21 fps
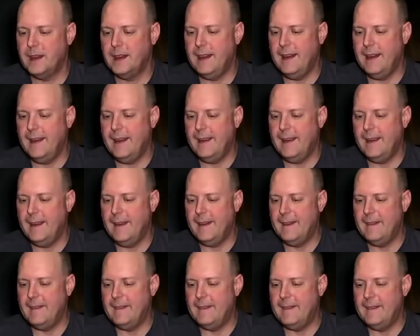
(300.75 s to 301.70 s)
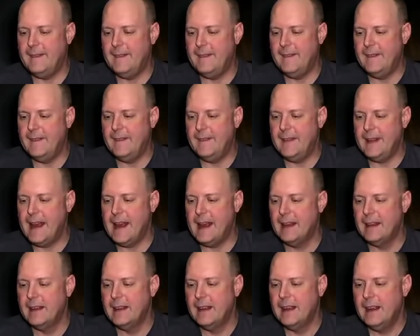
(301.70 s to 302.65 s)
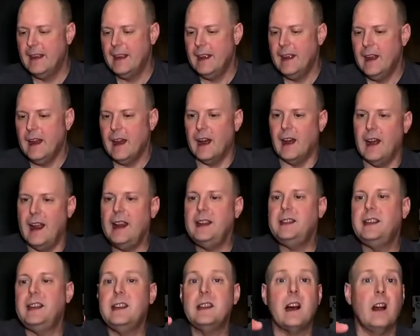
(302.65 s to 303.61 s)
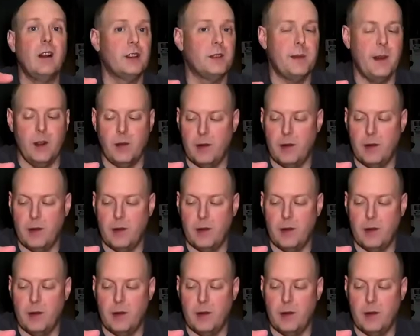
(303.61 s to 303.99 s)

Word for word: and yeah, uh, $18 by